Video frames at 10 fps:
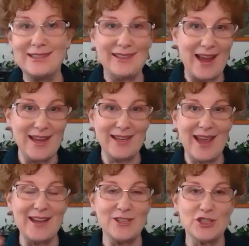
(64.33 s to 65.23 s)

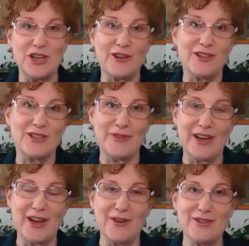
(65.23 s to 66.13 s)
like and share this
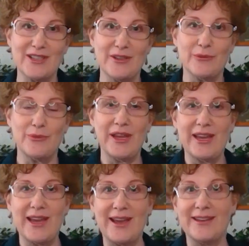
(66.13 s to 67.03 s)
video so that we
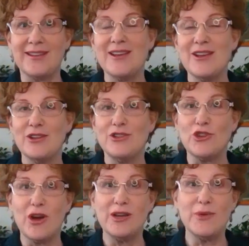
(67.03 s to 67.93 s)
can
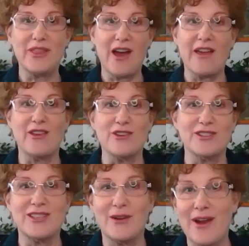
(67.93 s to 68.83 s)
join with
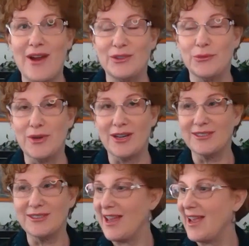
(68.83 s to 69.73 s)
others around the
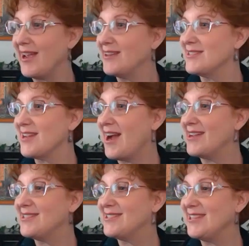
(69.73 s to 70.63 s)
world. And
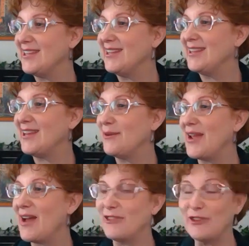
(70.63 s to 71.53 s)
I see that
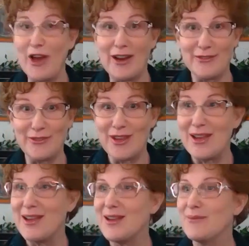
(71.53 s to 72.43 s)
we have a lot of
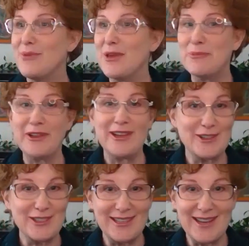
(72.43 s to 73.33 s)
people
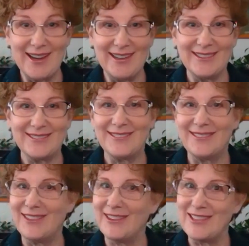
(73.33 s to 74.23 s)
here tonight,
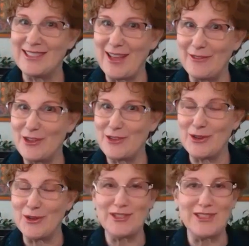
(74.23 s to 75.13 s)
all these loving
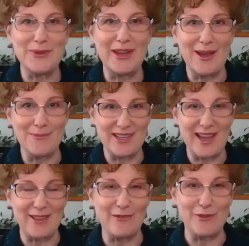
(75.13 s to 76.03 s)
souls that we come
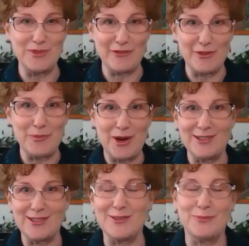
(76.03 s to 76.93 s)
together from different
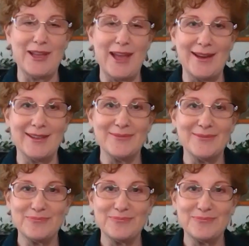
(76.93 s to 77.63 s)
parts of the planet